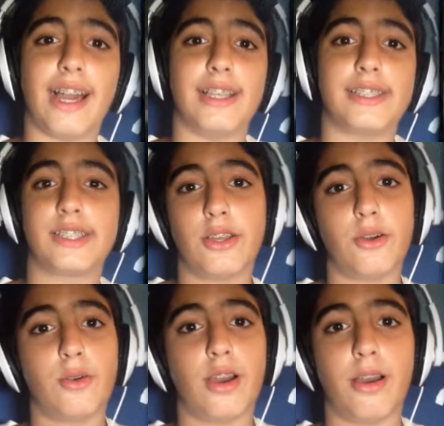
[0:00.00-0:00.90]
guys,
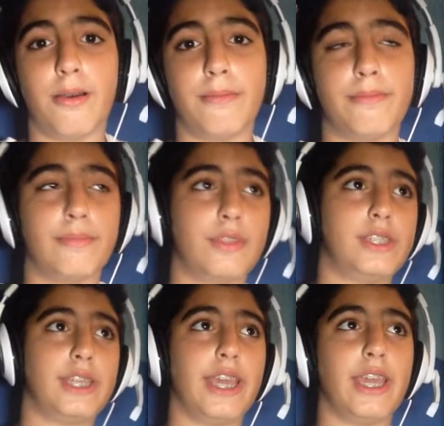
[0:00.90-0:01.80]
so
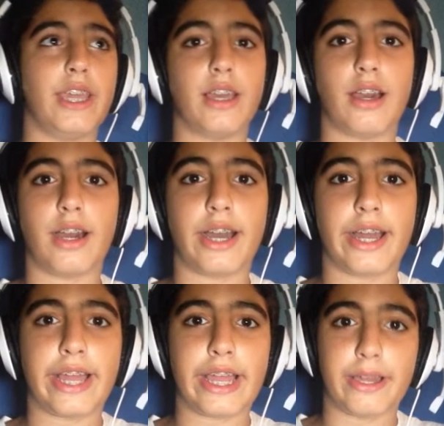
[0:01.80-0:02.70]
um today
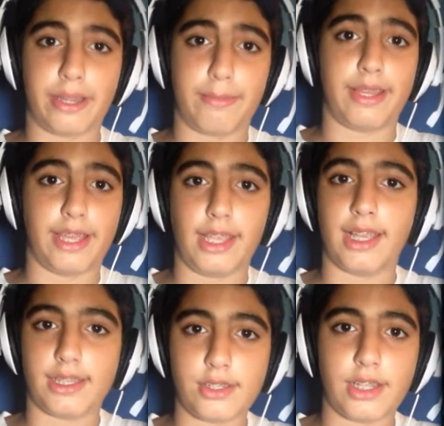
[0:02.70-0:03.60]
I'm gonna play
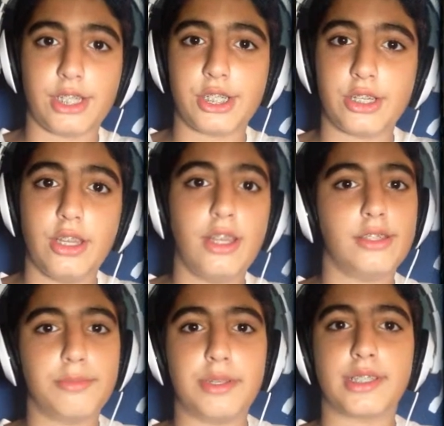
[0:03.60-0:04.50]
Alien Isolation.
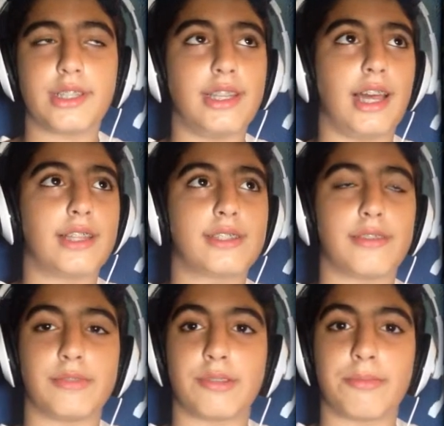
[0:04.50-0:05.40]
Basically
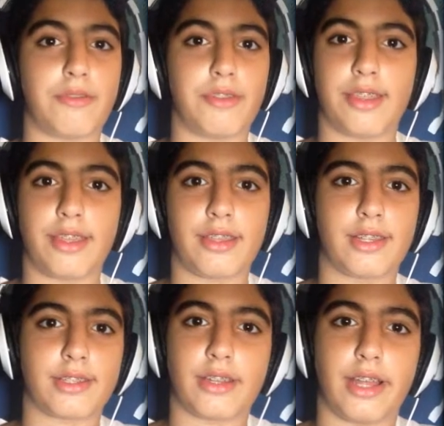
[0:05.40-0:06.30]
that sums up
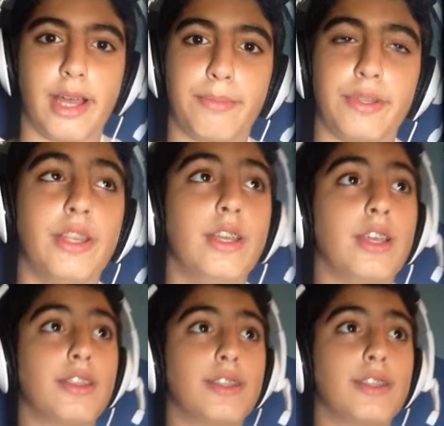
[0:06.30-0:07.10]
everything that's gonna happen.